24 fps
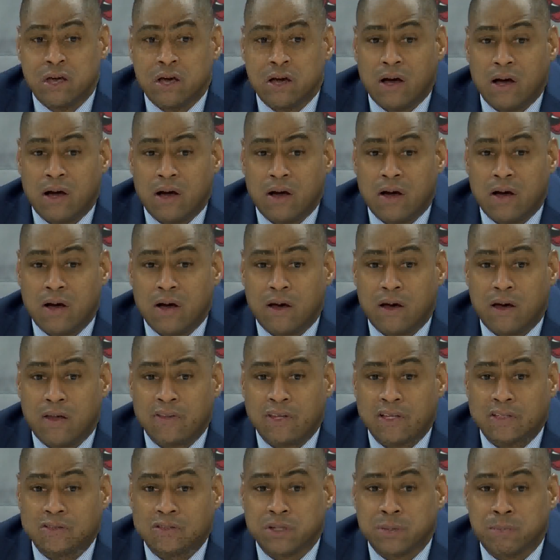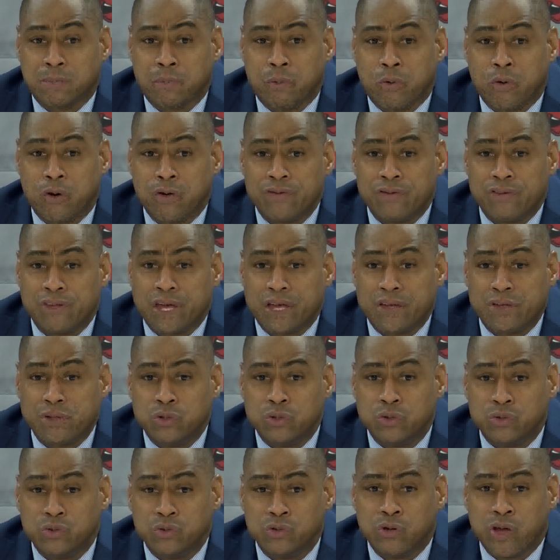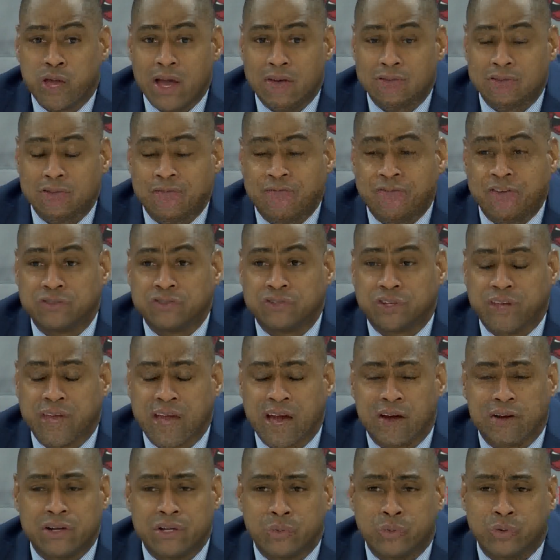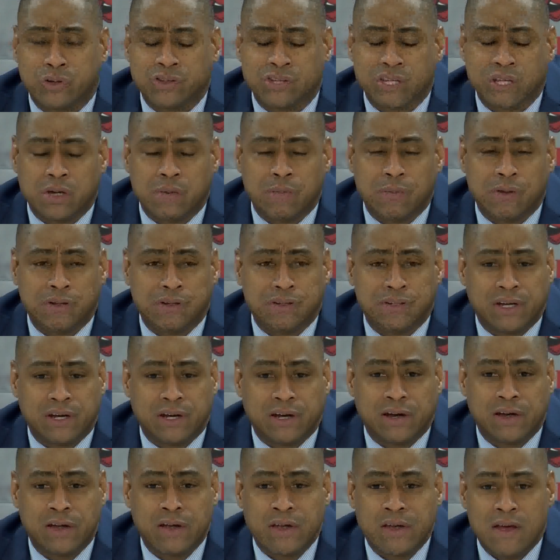uh, I think it's important that you you have some physicality with him, and uh,